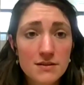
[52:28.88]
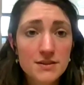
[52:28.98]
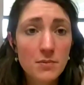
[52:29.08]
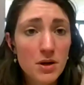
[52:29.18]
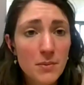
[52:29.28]

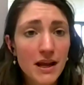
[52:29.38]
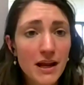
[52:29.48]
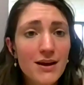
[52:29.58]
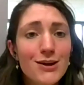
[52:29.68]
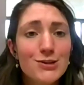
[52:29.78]

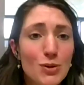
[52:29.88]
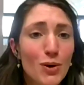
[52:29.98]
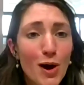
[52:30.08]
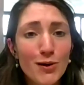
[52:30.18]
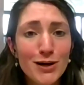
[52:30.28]
subcommittee. So
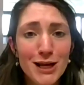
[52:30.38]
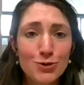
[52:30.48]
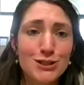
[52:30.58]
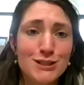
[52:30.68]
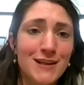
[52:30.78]
we're already
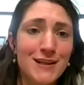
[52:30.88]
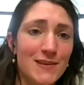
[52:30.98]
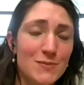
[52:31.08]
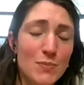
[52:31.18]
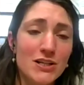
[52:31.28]
interested in
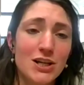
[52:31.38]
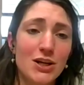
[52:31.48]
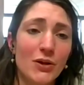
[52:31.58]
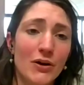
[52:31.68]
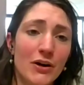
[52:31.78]
this
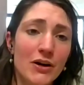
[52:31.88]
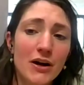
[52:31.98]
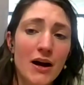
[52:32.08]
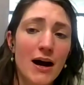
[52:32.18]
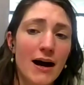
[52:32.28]
particular
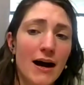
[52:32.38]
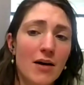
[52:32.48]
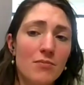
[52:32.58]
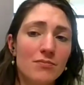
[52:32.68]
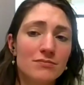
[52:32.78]

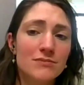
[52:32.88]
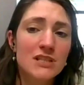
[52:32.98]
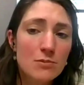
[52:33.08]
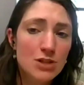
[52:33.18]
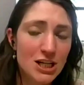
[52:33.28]

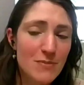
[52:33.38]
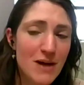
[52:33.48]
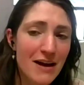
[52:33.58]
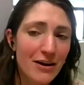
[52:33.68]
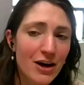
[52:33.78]
subject
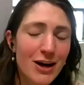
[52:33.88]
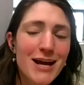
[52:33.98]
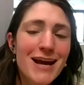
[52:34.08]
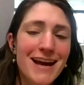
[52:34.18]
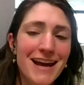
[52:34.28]
matter
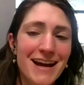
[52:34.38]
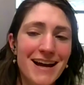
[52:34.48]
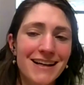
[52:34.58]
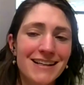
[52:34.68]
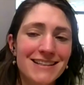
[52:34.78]

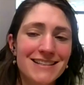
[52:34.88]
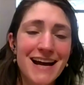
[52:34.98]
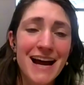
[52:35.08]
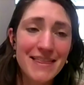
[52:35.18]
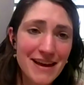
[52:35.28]
and
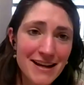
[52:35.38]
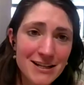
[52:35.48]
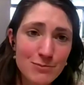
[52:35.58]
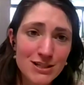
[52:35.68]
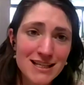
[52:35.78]
had that
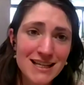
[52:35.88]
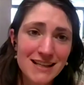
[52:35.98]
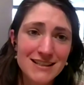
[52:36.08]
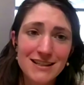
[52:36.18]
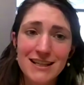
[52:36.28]

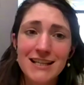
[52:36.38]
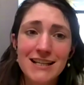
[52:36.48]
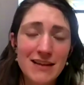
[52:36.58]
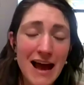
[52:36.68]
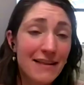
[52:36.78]
expertise,
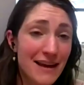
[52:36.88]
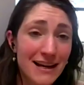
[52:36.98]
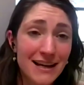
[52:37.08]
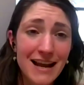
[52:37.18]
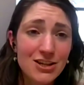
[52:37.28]
had
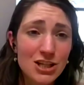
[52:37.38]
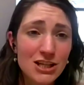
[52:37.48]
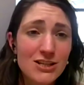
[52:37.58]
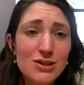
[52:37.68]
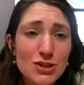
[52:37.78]
that
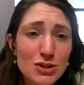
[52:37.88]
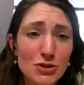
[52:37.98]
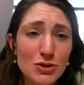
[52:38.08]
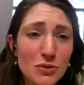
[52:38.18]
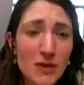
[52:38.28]
connection
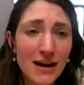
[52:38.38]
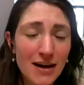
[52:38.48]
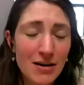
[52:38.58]
to